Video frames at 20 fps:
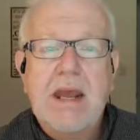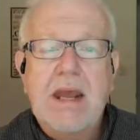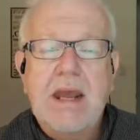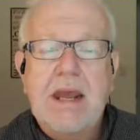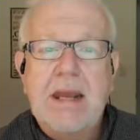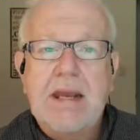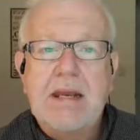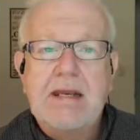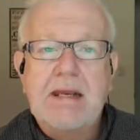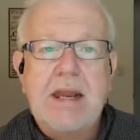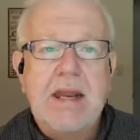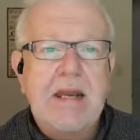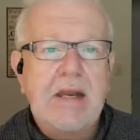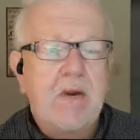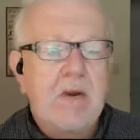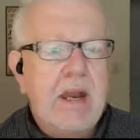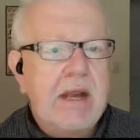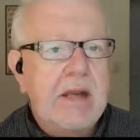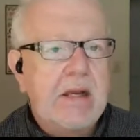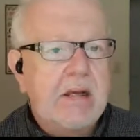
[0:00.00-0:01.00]

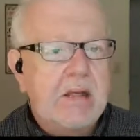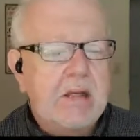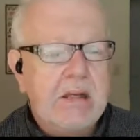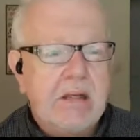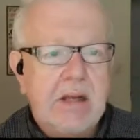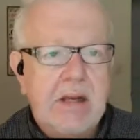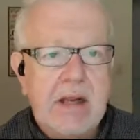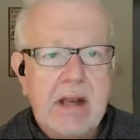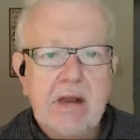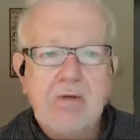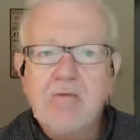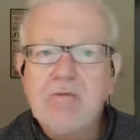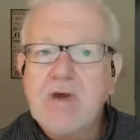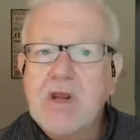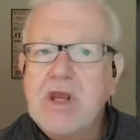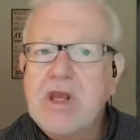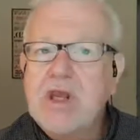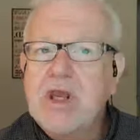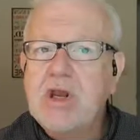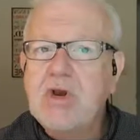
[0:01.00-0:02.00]
And
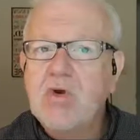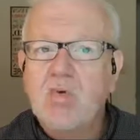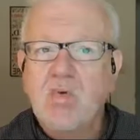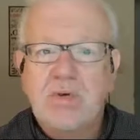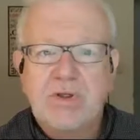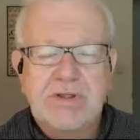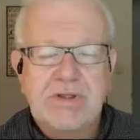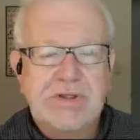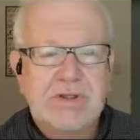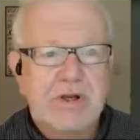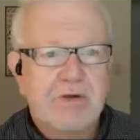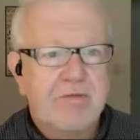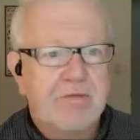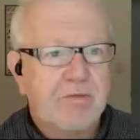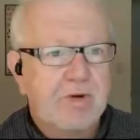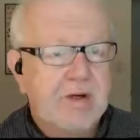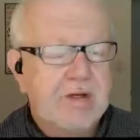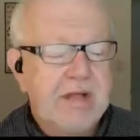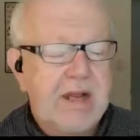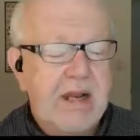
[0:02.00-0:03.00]
every year was
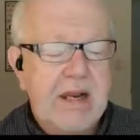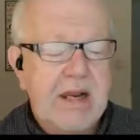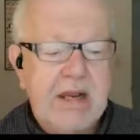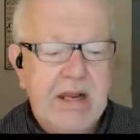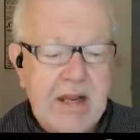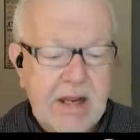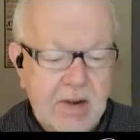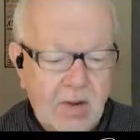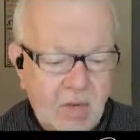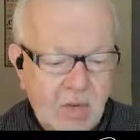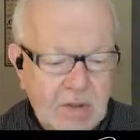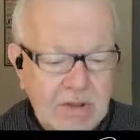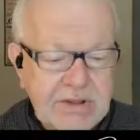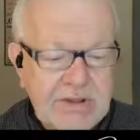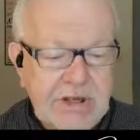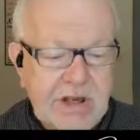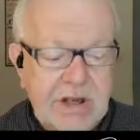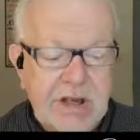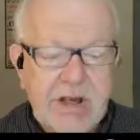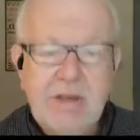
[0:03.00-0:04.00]
different, and it
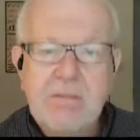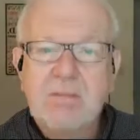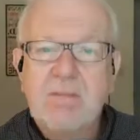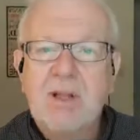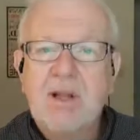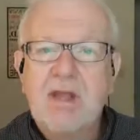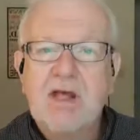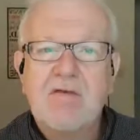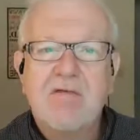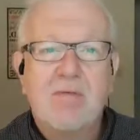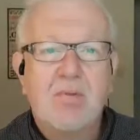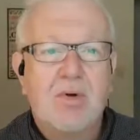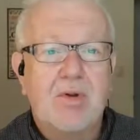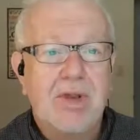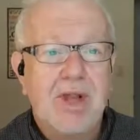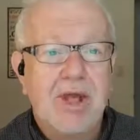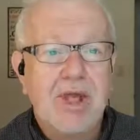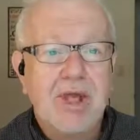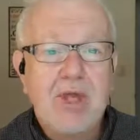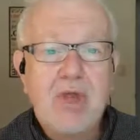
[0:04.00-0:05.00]
was unbelievable.
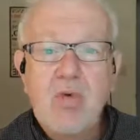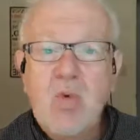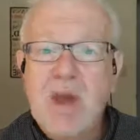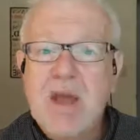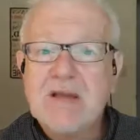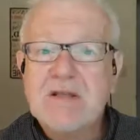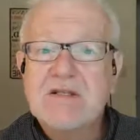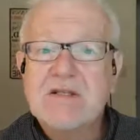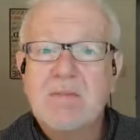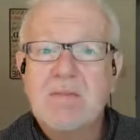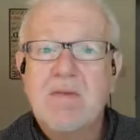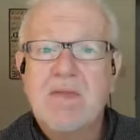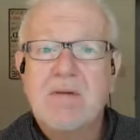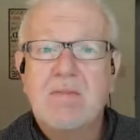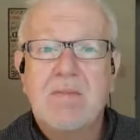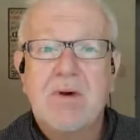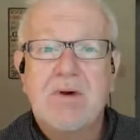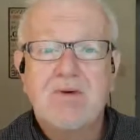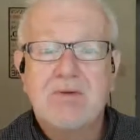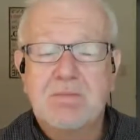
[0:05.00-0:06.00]
Now, you ate some of the
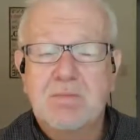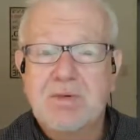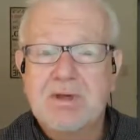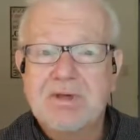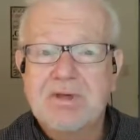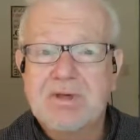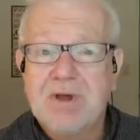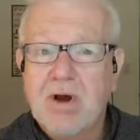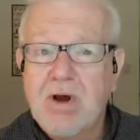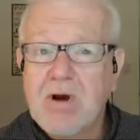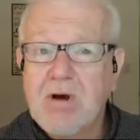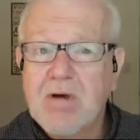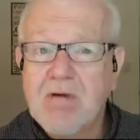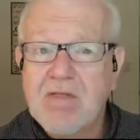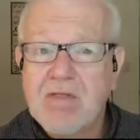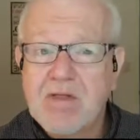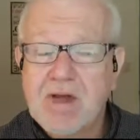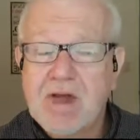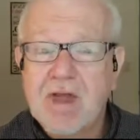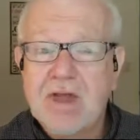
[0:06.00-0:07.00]
most bizarre
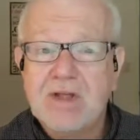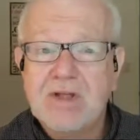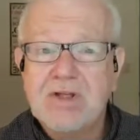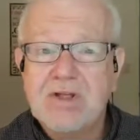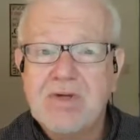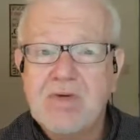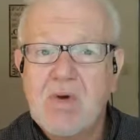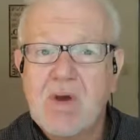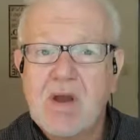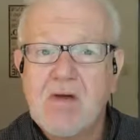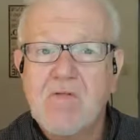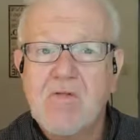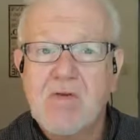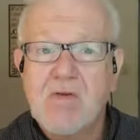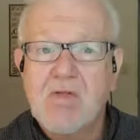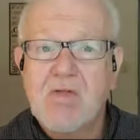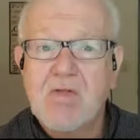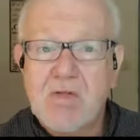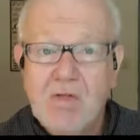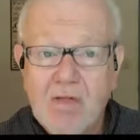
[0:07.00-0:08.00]
things you
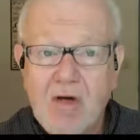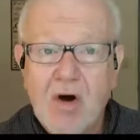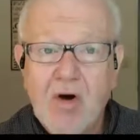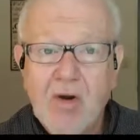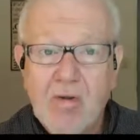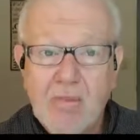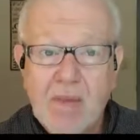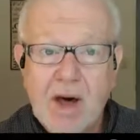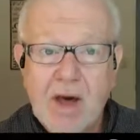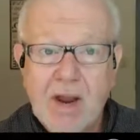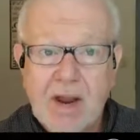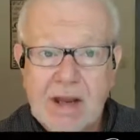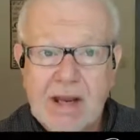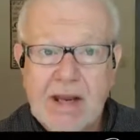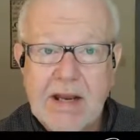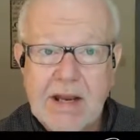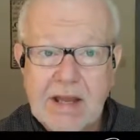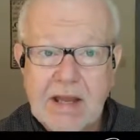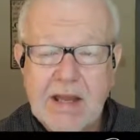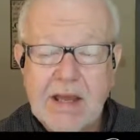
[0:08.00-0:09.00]
ever thought about
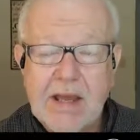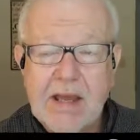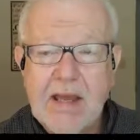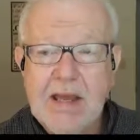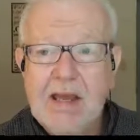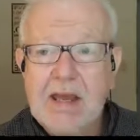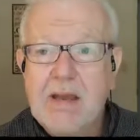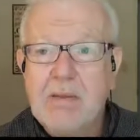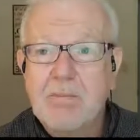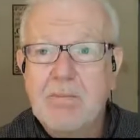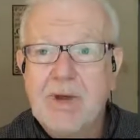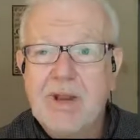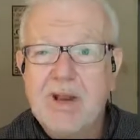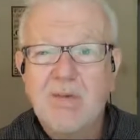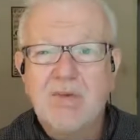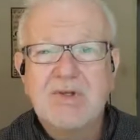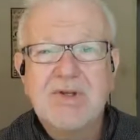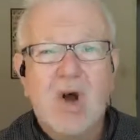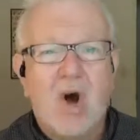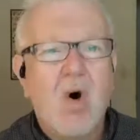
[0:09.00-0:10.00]
eating, but
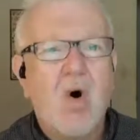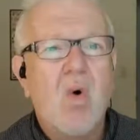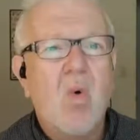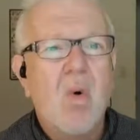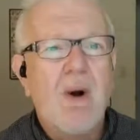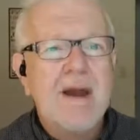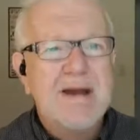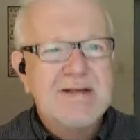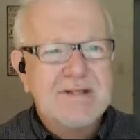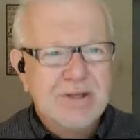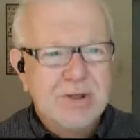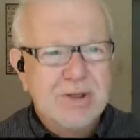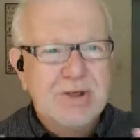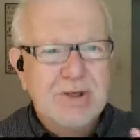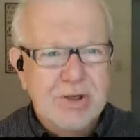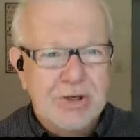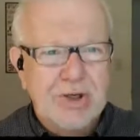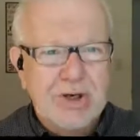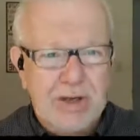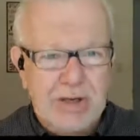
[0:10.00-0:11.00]
it was always
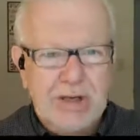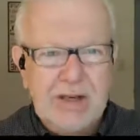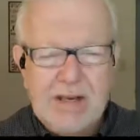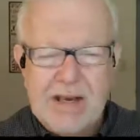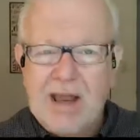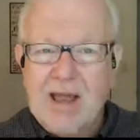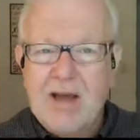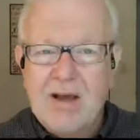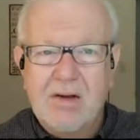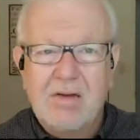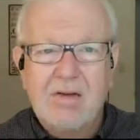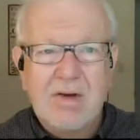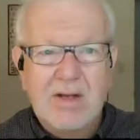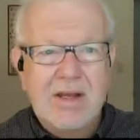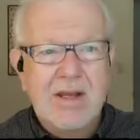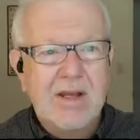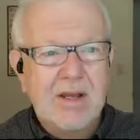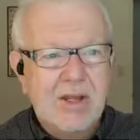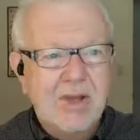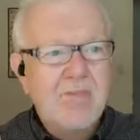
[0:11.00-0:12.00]
good. Now
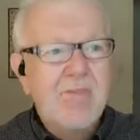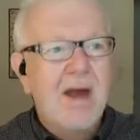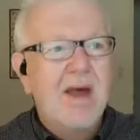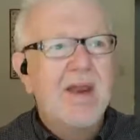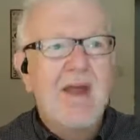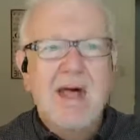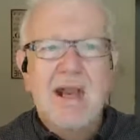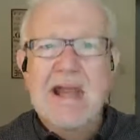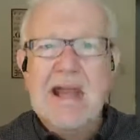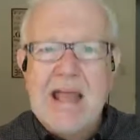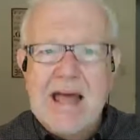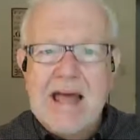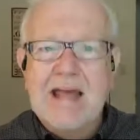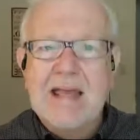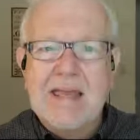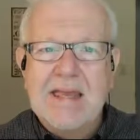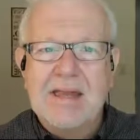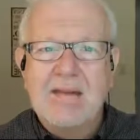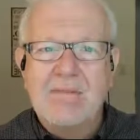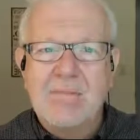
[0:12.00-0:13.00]
you might not
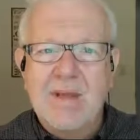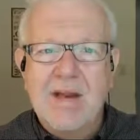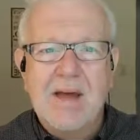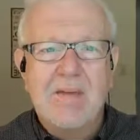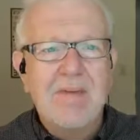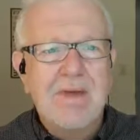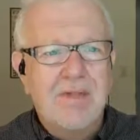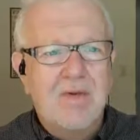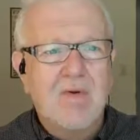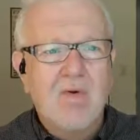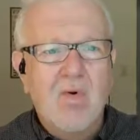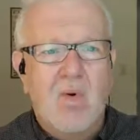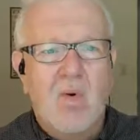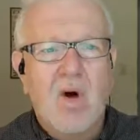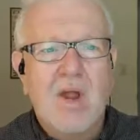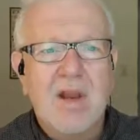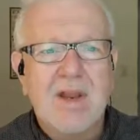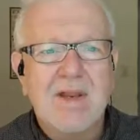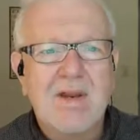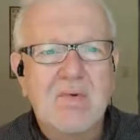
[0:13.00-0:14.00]
like it, but I mean, the
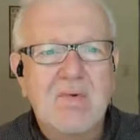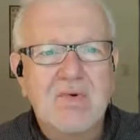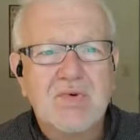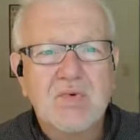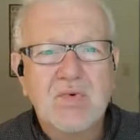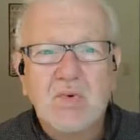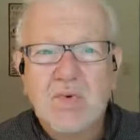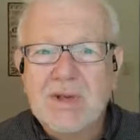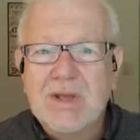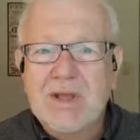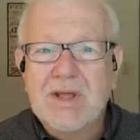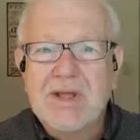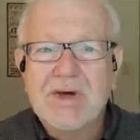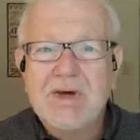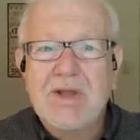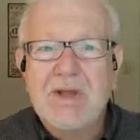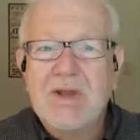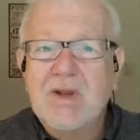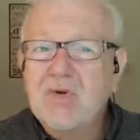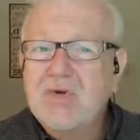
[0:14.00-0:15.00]
quality was really
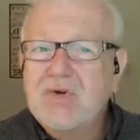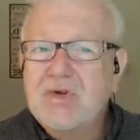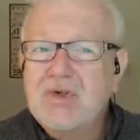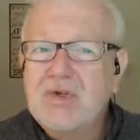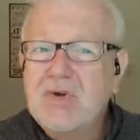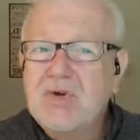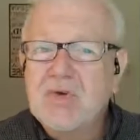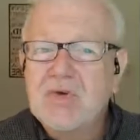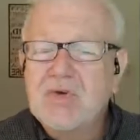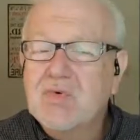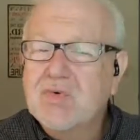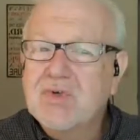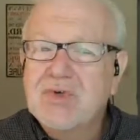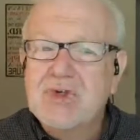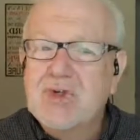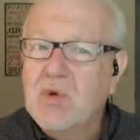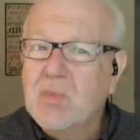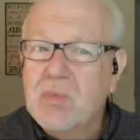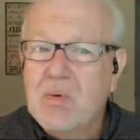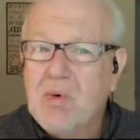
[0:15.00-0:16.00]
good, and those students were
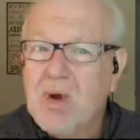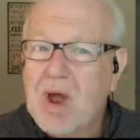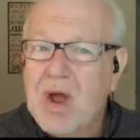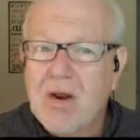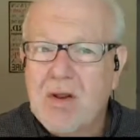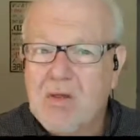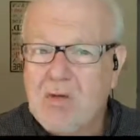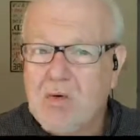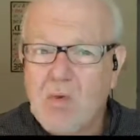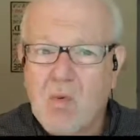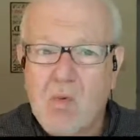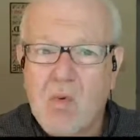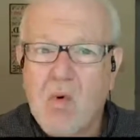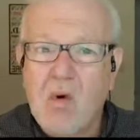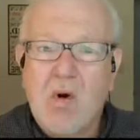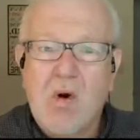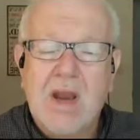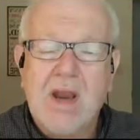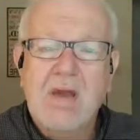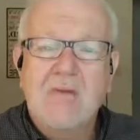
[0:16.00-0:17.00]
so proud of their
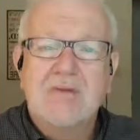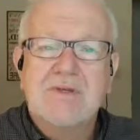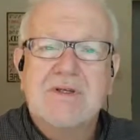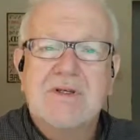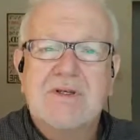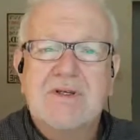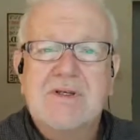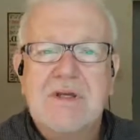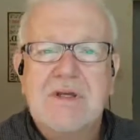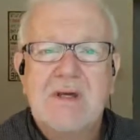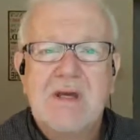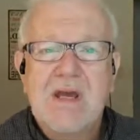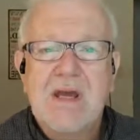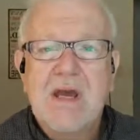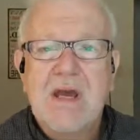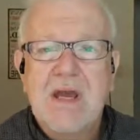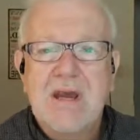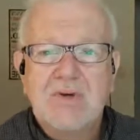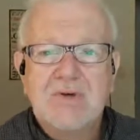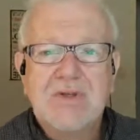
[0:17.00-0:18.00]
work, and it was just a
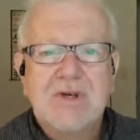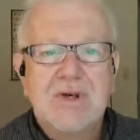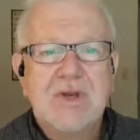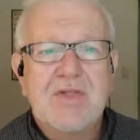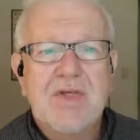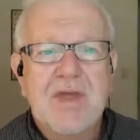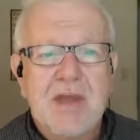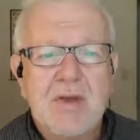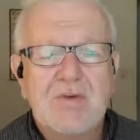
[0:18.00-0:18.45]
good thing.